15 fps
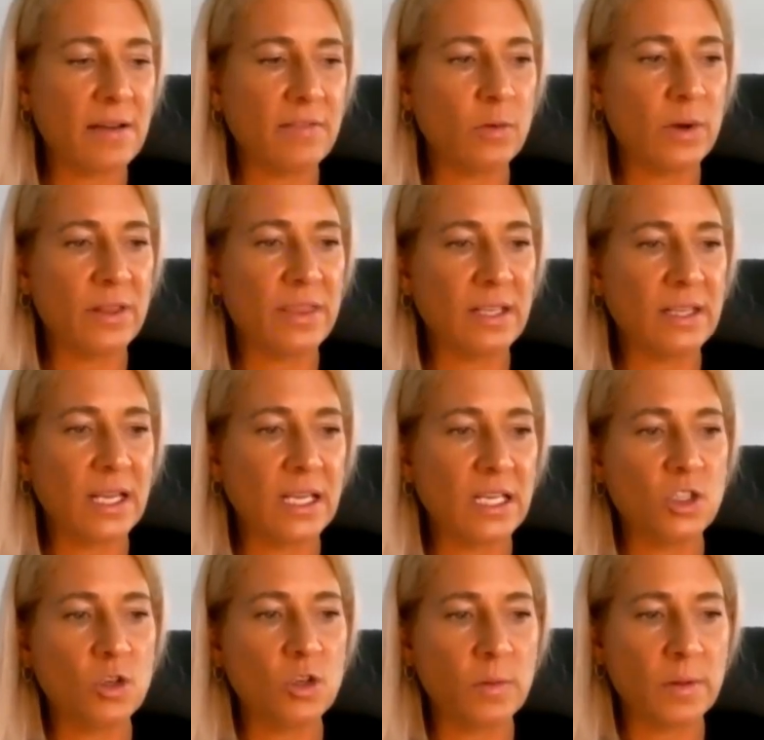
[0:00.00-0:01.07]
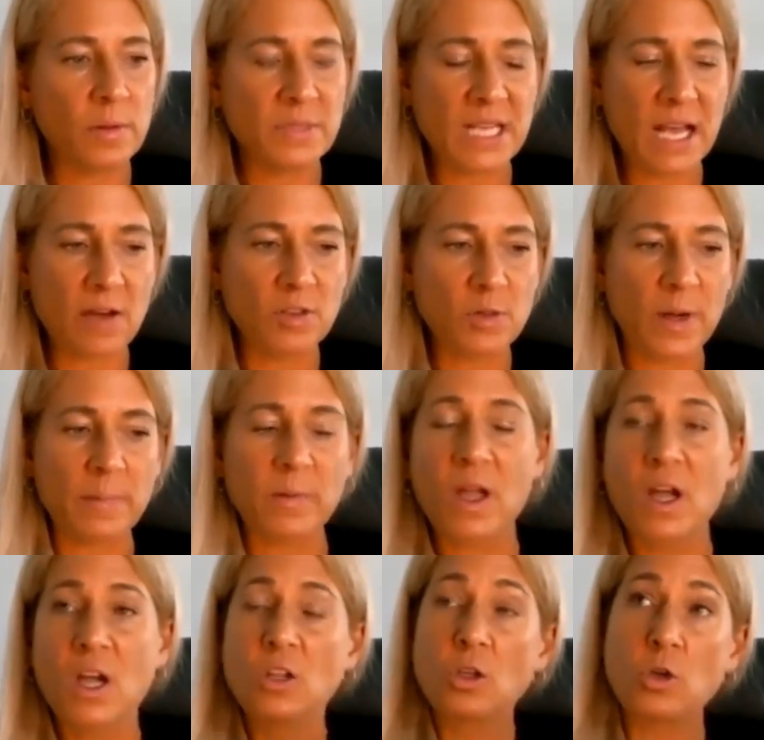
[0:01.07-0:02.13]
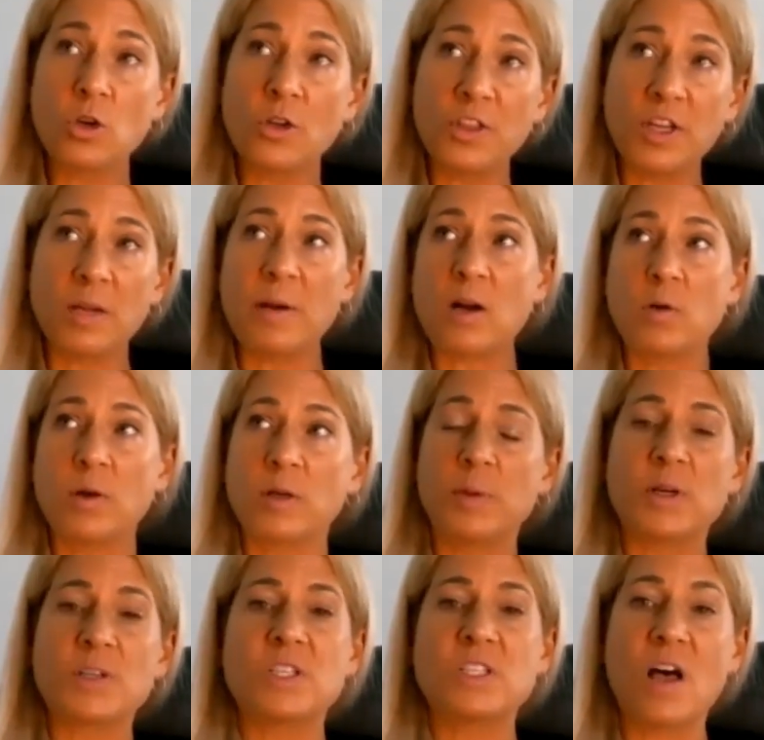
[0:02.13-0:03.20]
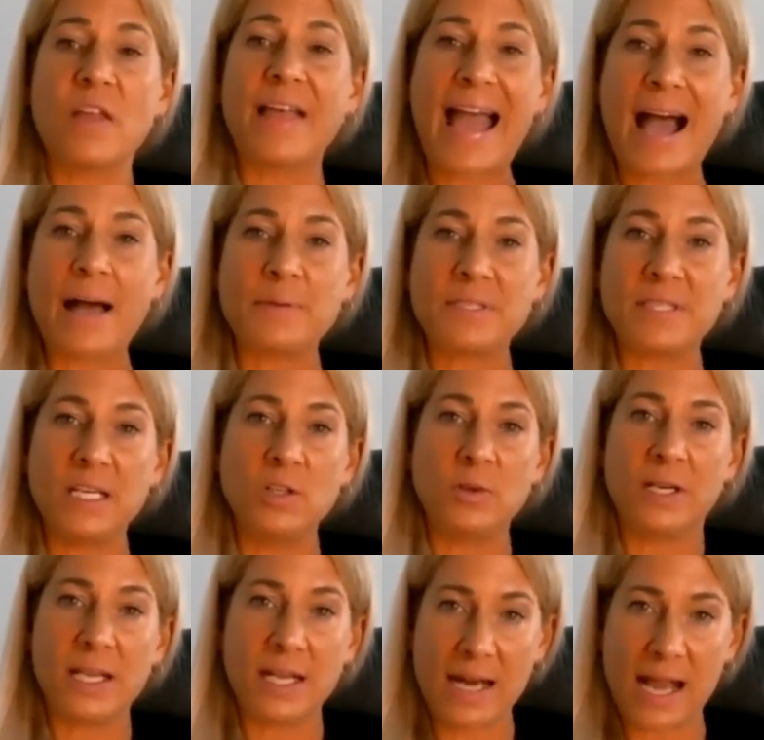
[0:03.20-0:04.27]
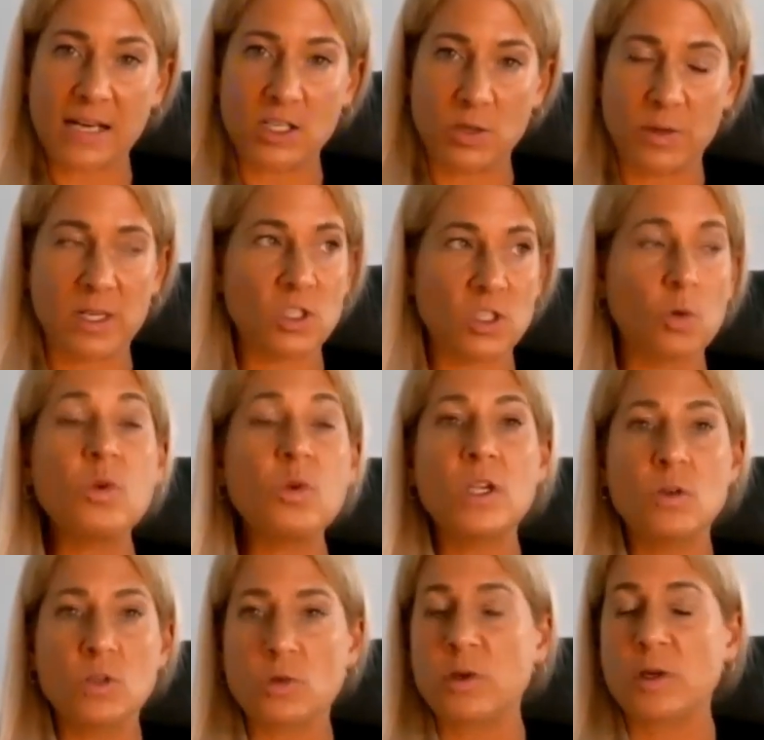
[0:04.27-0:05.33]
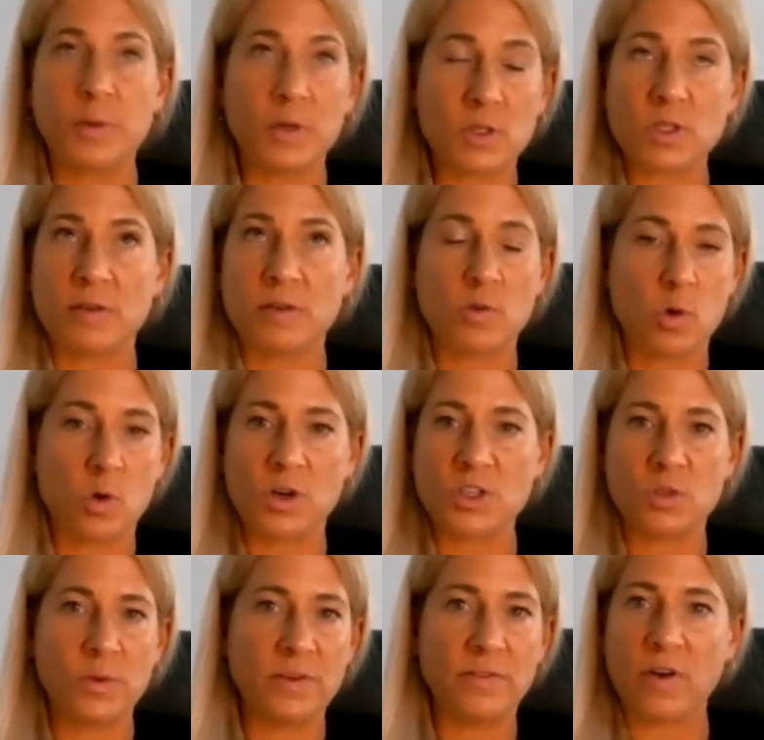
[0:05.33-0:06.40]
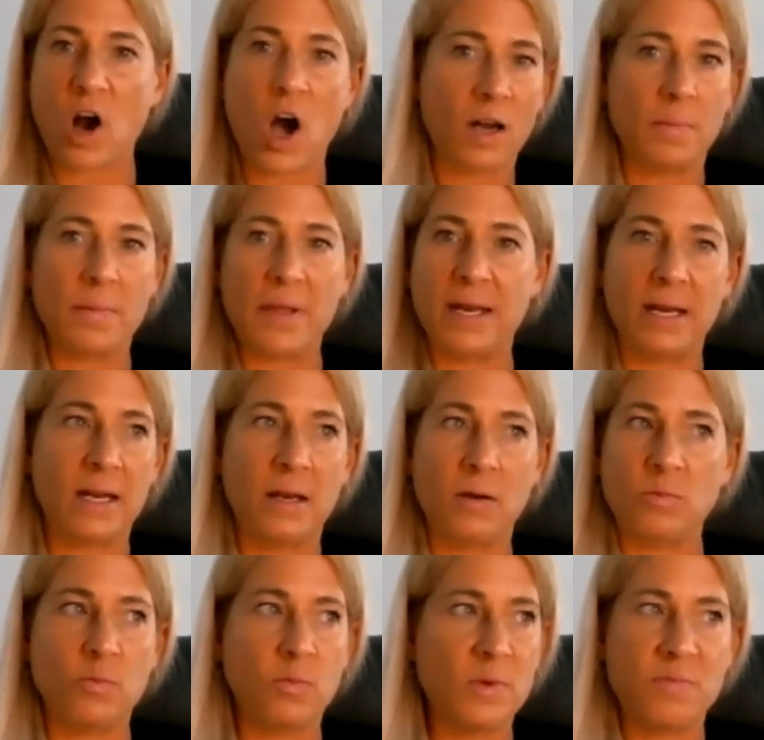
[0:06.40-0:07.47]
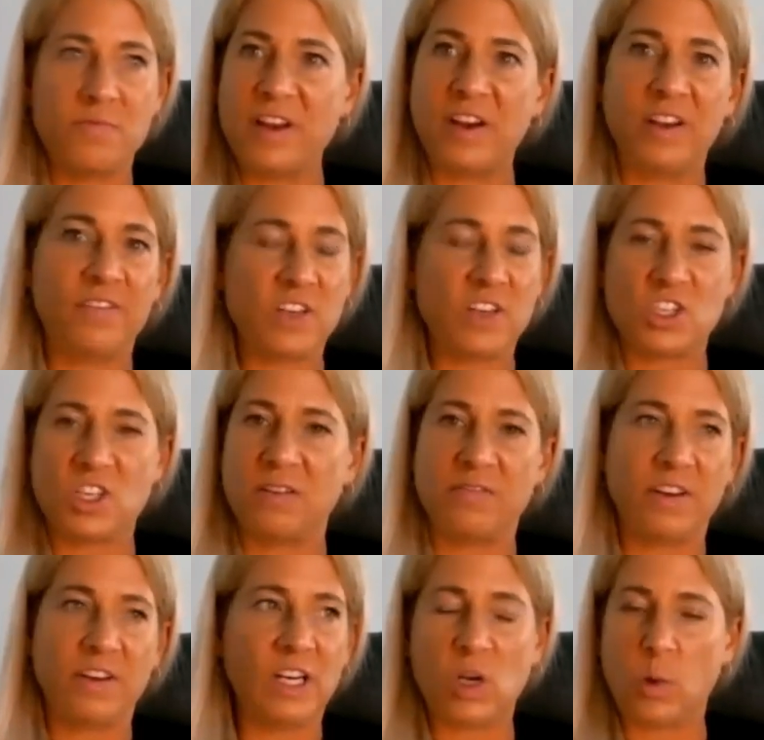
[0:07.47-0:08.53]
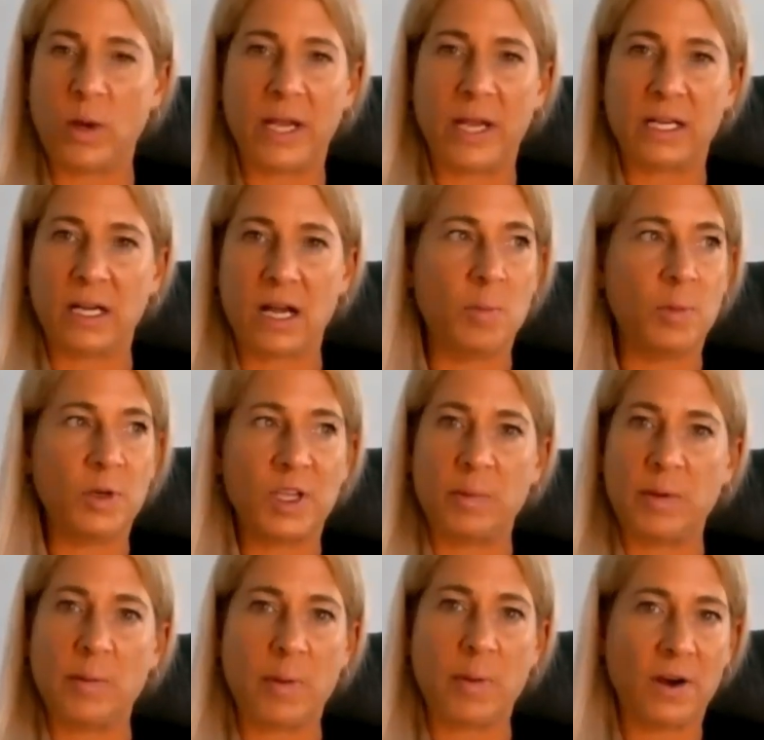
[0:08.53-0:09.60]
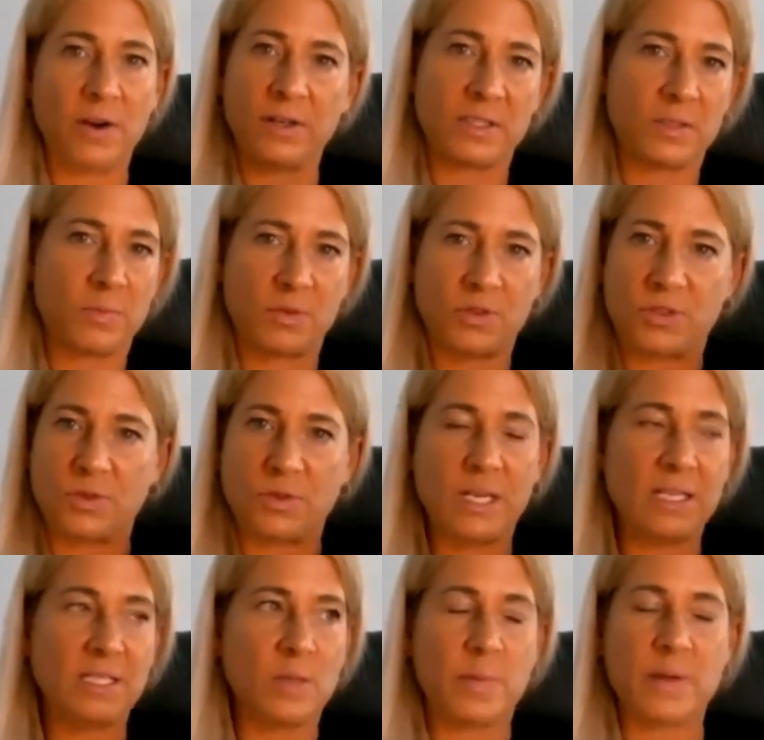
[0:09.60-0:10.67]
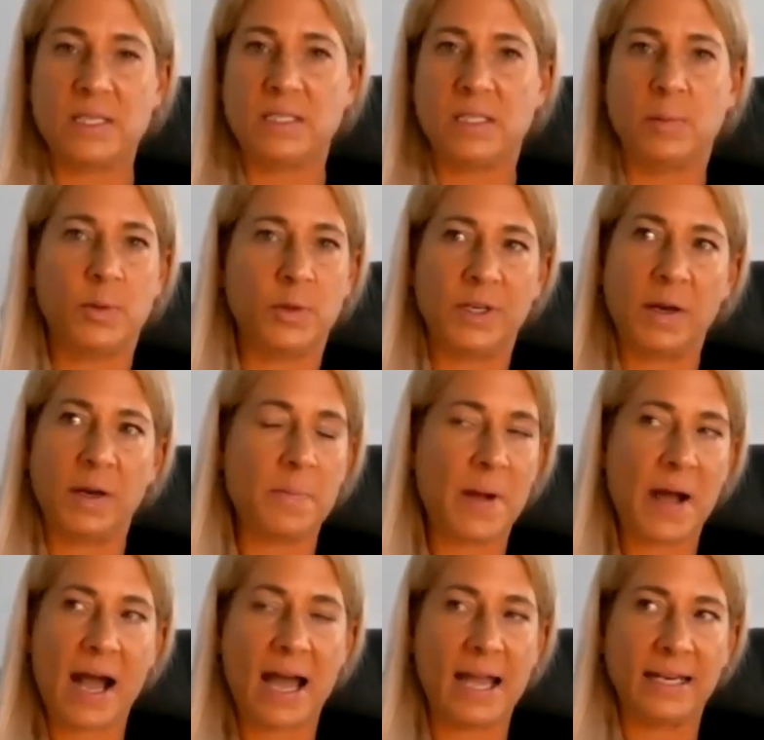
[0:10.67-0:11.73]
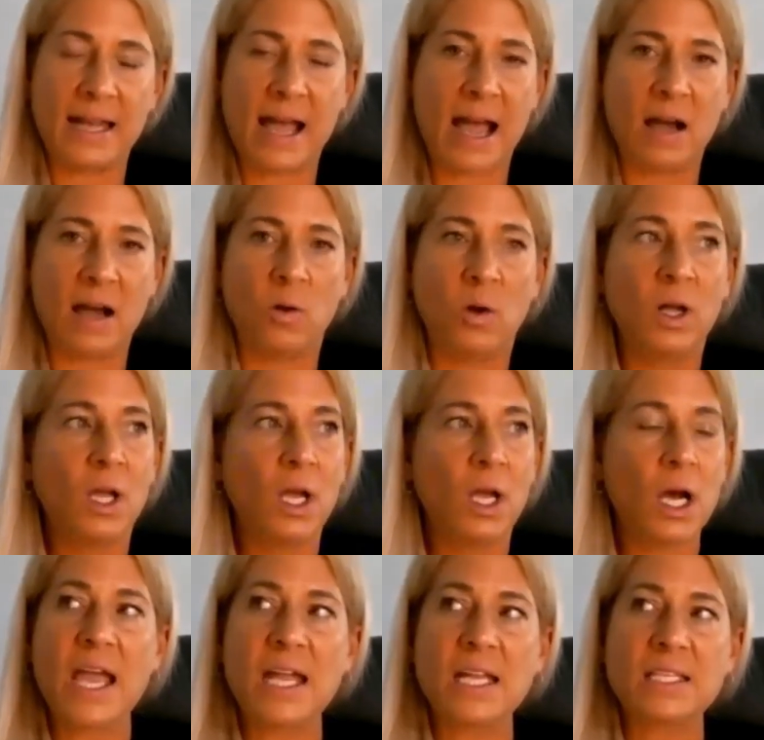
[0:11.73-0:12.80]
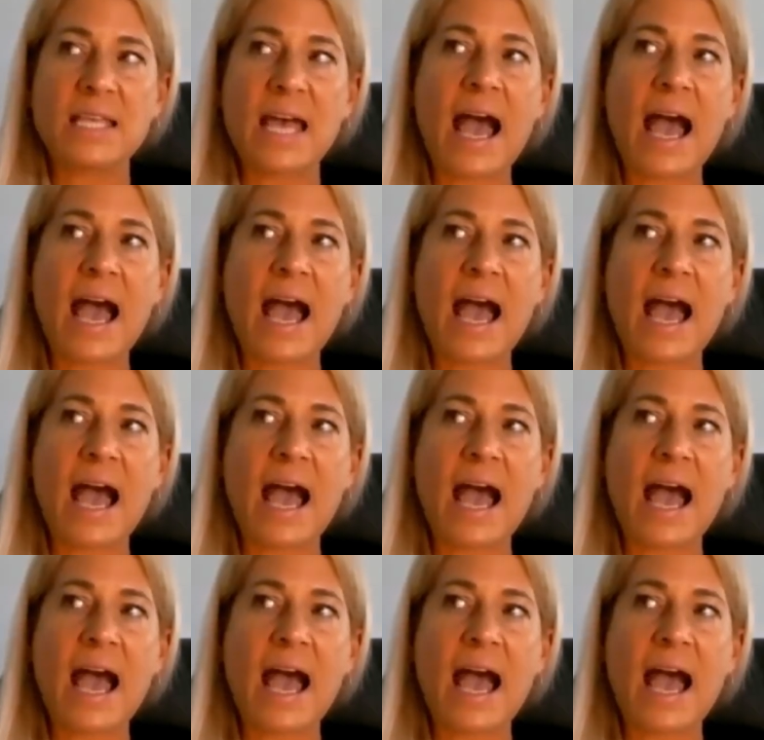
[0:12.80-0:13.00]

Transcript: everyone think they can do it themselves. But the cool thing about QuickBooks is all the apps that you can connect to it. So we use QuickBooks, of course. We've automated it, very efficient, very quick. The bookkeeping part is easy peasy, put it in pie now. It's the